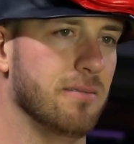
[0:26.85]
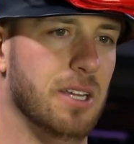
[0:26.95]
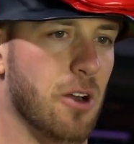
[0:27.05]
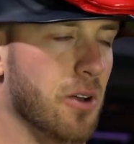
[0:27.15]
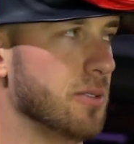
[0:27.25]

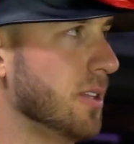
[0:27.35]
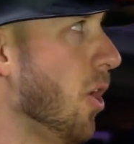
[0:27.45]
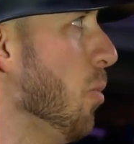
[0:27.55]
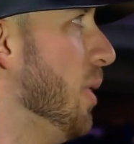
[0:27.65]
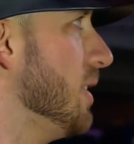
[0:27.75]
You know, he was
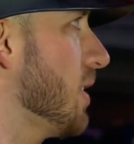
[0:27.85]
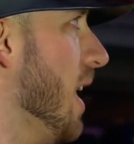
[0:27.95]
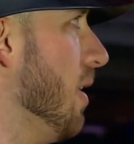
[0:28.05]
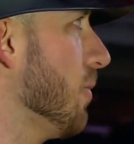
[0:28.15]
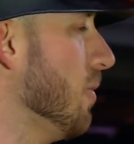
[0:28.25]
low pitch
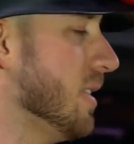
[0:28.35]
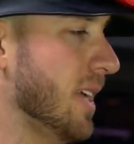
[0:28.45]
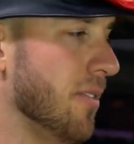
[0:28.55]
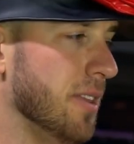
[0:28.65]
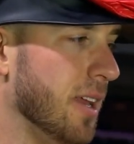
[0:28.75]
count through the
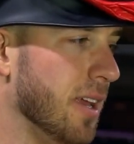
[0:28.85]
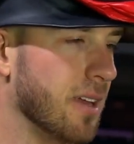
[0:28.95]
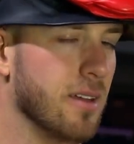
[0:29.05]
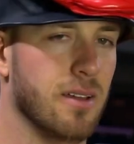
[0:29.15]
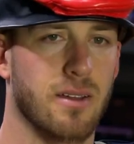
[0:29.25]
seventh
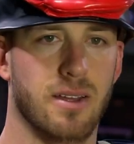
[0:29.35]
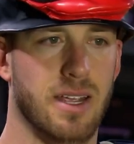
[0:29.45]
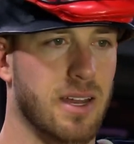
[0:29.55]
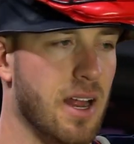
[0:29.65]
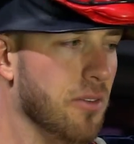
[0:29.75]
inning.
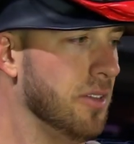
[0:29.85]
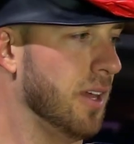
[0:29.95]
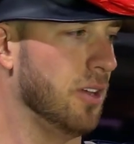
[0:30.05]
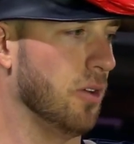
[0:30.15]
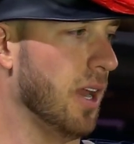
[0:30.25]
He did
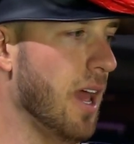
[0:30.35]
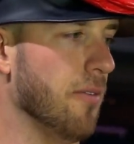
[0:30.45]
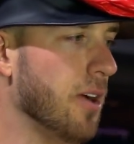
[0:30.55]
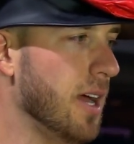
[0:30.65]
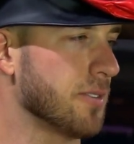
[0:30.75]
everything you could
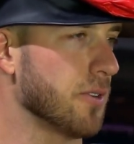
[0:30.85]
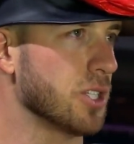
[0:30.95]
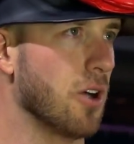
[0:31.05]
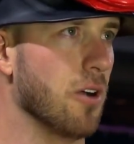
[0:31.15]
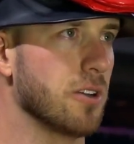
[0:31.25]
ever ask for a
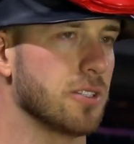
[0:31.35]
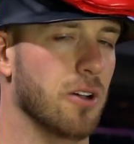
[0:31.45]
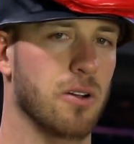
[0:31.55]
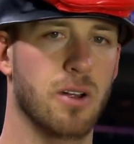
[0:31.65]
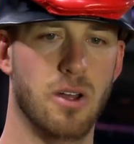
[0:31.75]
starter.
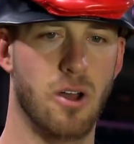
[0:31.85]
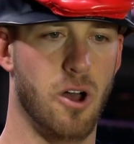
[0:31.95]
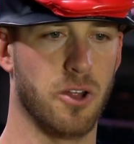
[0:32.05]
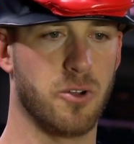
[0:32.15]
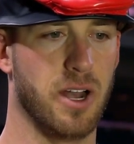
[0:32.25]
So
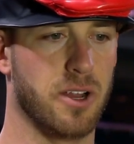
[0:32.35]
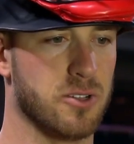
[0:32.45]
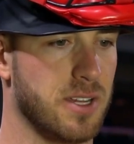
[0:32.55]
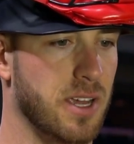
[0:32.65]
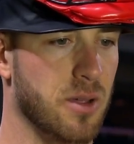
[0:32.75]
all the credit
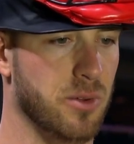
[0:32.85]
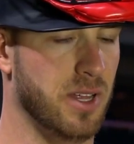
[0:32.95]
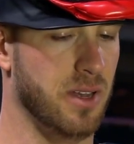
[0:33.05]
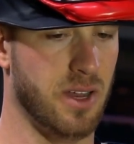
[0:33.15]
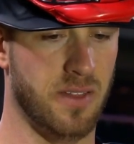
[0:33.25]
goes to him. And
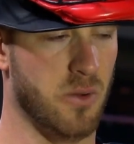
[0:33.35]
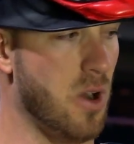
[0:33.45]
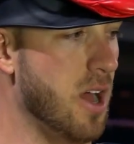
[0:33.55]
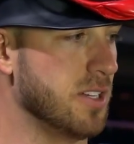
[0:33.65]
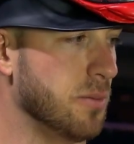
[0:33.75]
then
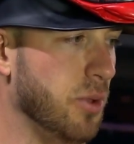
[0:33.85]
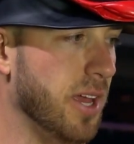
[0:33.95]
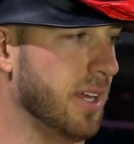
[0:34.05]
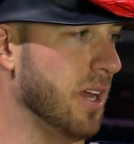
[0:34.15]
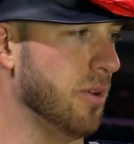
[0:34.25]
Raj and
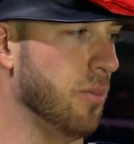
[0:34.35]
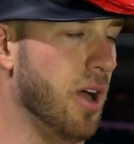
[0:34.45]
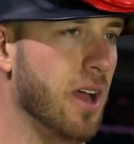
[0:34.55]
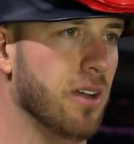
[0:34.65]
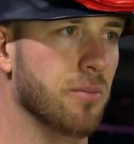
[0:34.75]
Blake came in
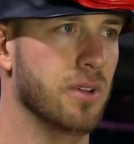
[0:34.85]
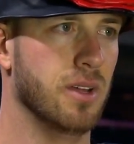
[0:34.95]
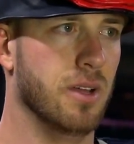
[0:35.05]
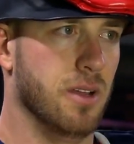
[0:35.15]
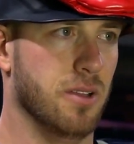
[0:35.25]
behind him.
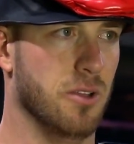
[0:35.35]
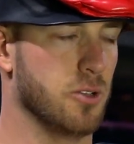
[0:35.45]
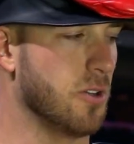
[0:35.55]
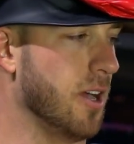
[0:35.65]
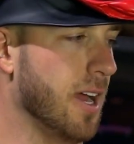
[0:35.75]

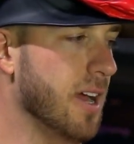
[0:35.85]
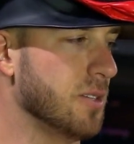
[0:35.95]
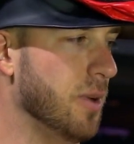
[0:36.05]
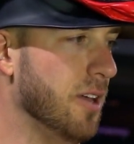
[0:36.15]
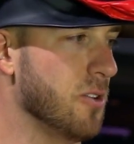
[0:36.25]
Those are our
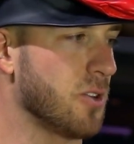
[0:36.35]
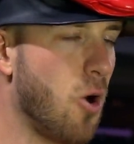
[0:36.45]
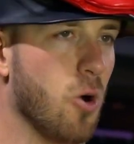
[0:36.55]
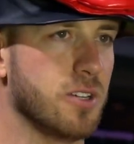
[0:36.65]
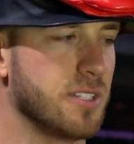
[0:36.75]
guys, man. Those are
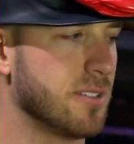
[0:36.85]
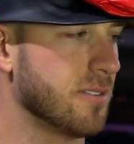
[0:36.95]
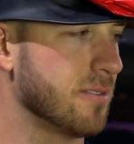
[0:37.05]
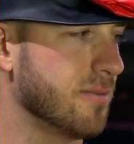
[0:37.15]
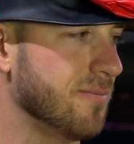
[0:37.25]
our horses.